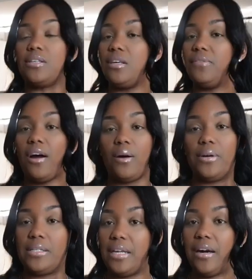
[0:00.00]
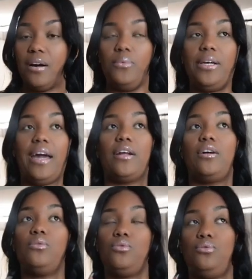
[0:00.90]
to give y'all a rundown, we got to
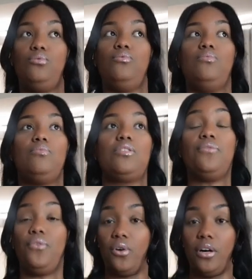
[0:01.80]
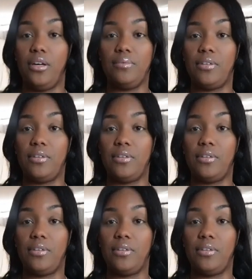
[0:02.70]
go to Sephora.